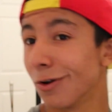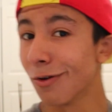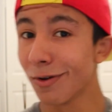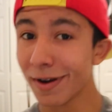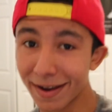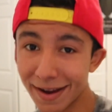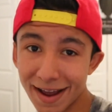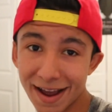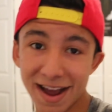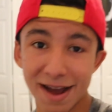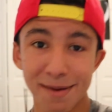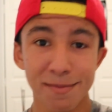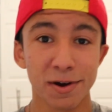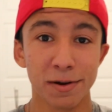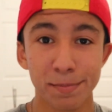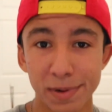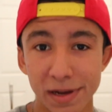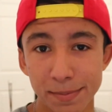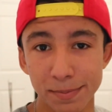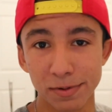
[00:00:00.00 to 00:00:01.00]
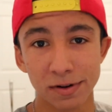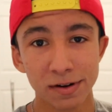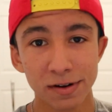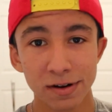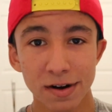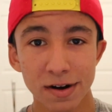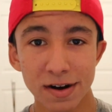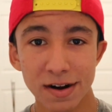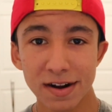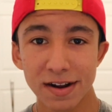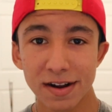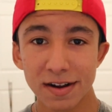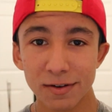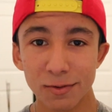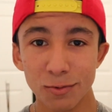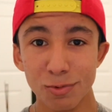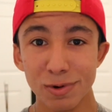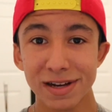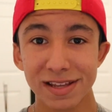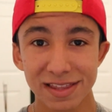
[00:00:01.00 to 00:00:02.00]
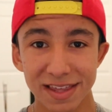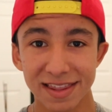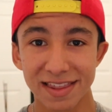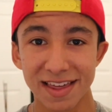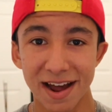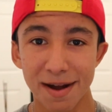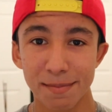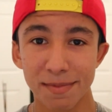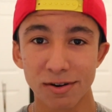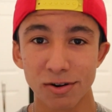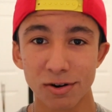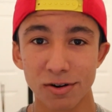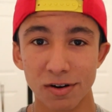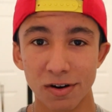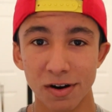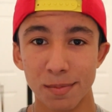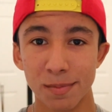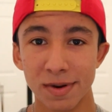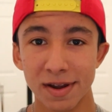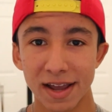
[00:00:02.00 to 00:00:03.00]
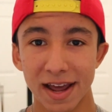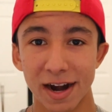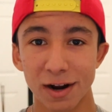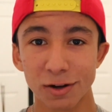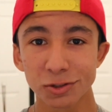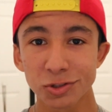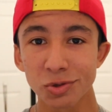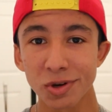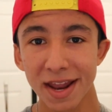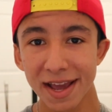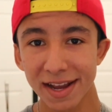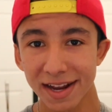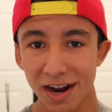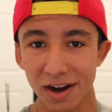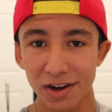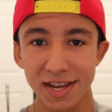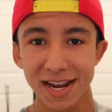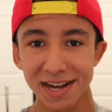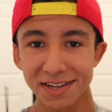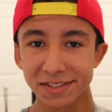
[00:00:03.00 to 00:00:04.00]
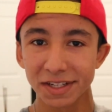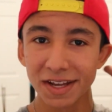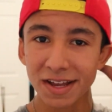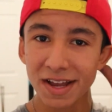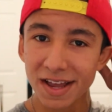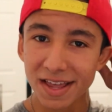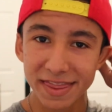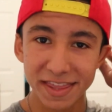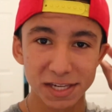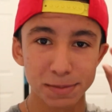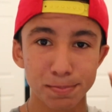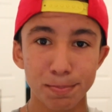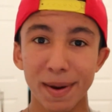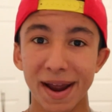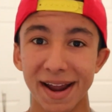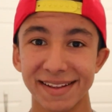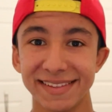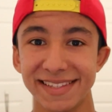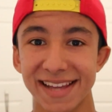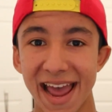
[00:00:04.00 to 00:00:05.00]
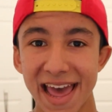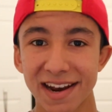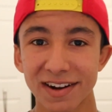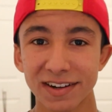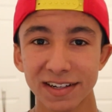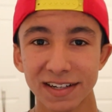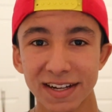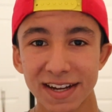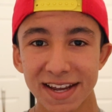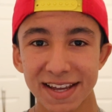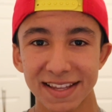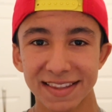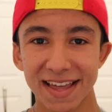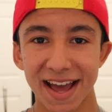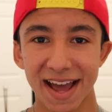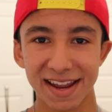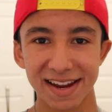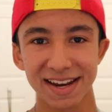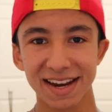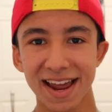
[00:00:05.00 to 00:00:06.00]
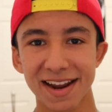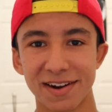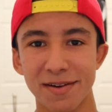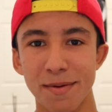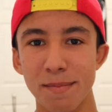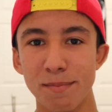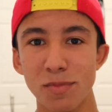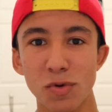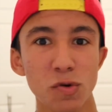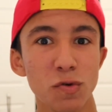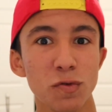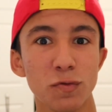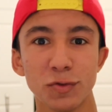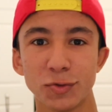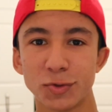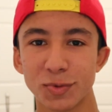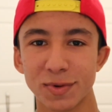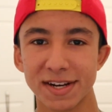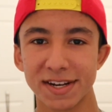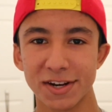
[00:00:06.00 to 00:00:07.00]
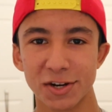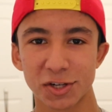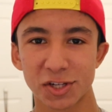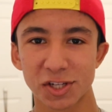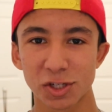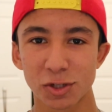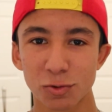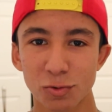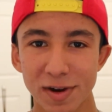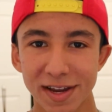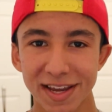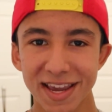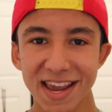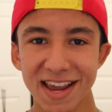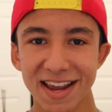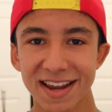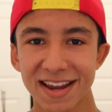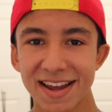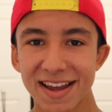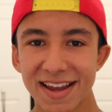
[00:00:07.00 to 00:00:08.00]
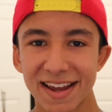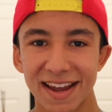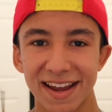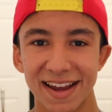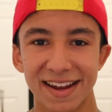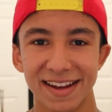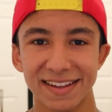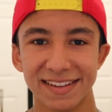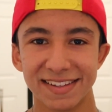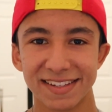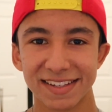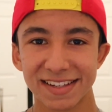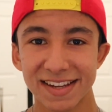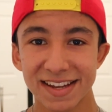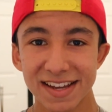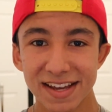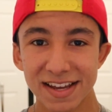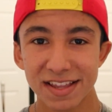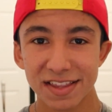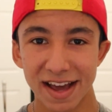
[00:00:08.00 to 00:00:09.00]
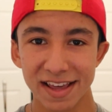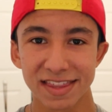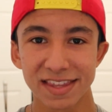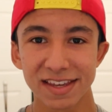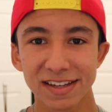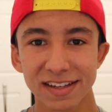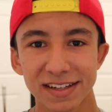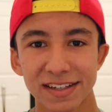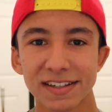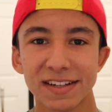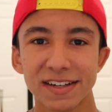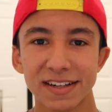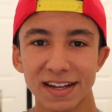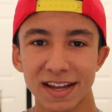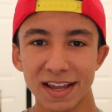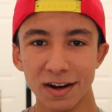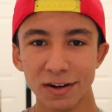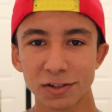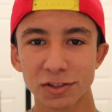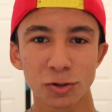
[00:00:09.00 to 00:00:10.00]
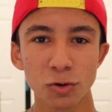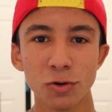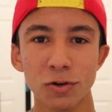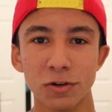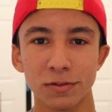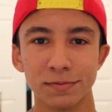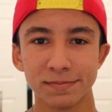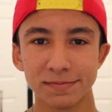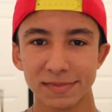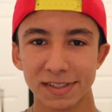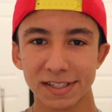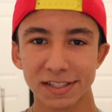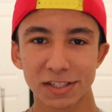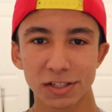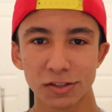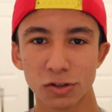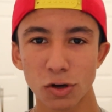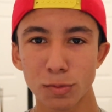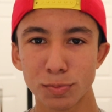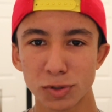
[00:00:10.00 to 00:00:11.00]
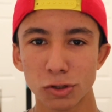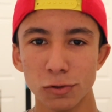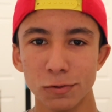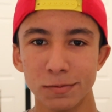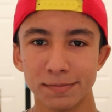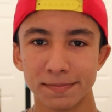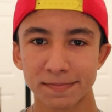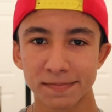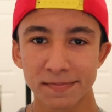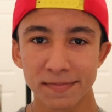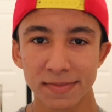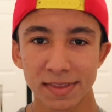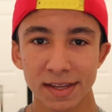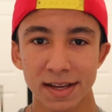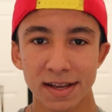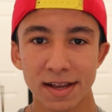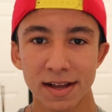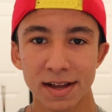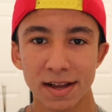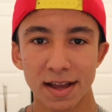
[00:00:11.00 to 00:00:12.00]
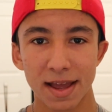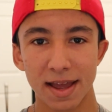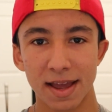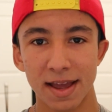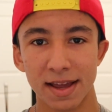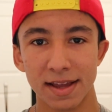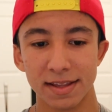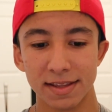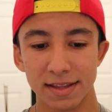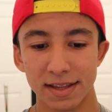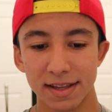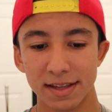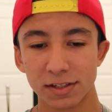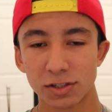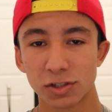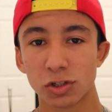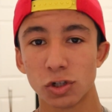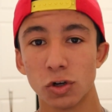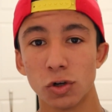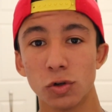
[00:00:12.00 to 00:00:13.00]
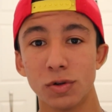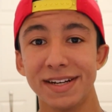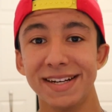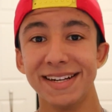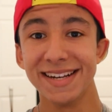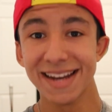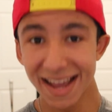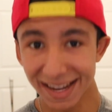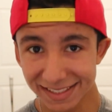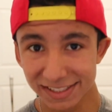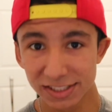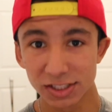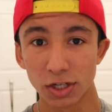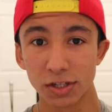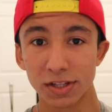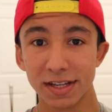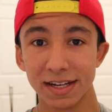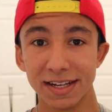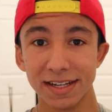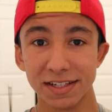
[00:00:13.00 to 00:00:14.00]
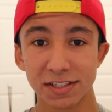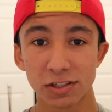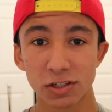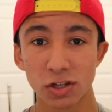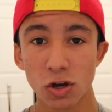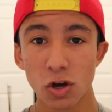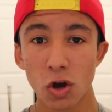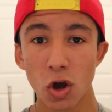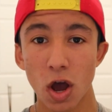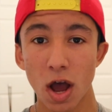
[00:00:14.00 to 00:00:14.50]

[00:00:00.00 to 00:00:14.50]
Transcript: going ham on people with that metal arm. And I also like how he has this bandana that it like moves when you're swinging, and I think it looks cool. It's a dope suit. And so next on the list